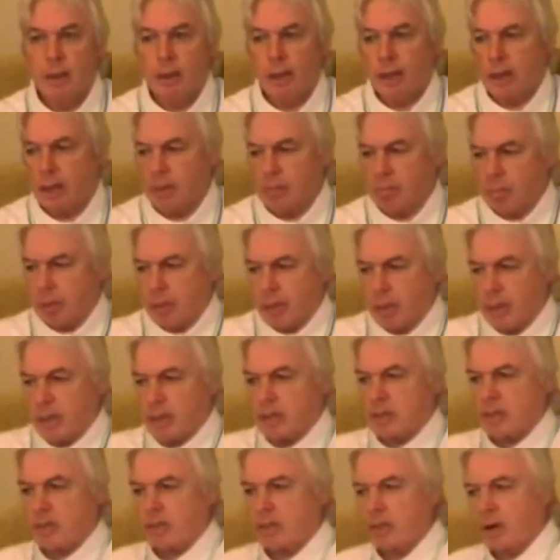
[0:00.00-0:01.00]
It
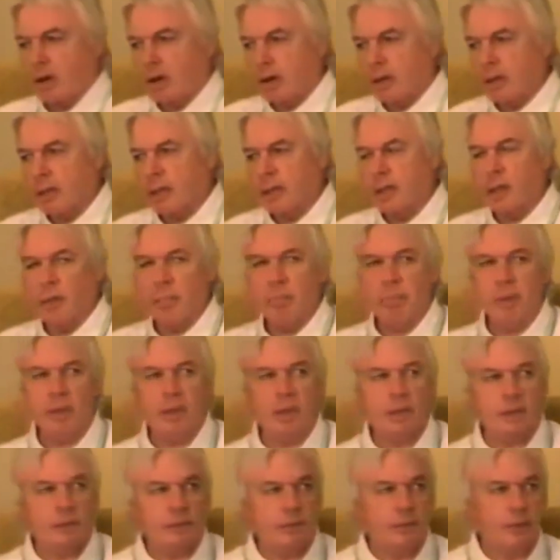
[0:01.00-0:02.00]
appears solid, it
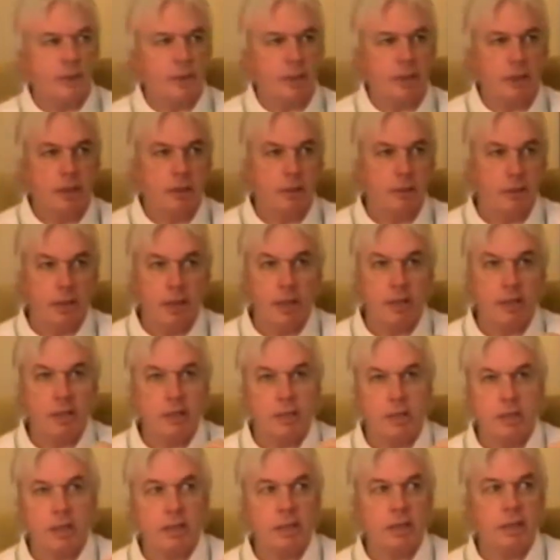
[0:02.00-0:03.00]
appears physical, it's
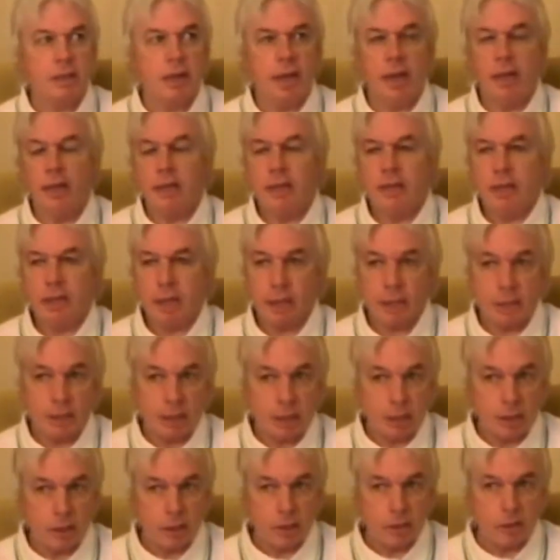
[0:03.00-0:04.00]
just an
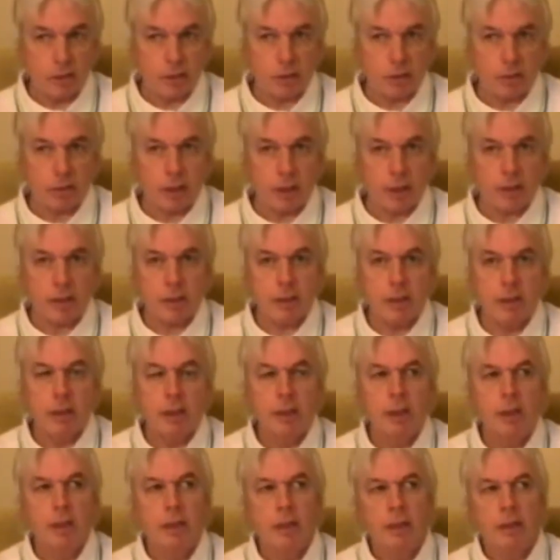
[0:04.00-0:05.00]
energetic construct.
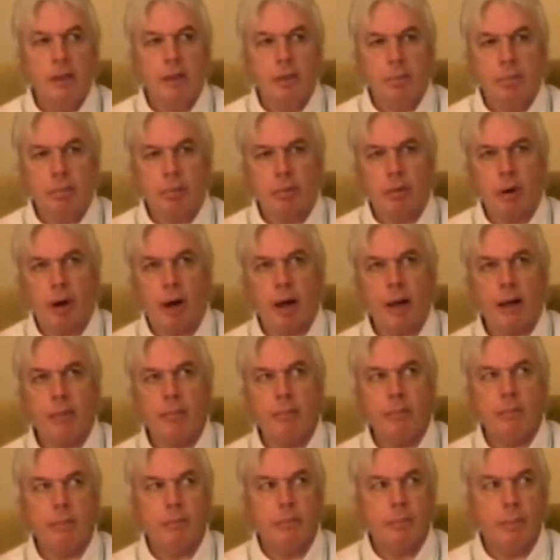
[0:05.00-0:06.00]
the
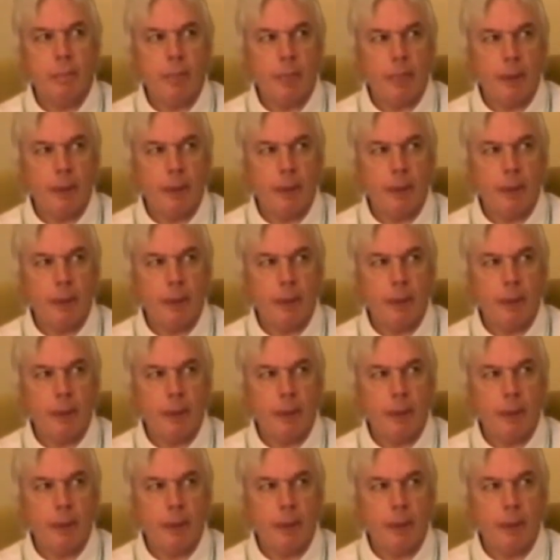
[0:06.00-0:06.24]
prime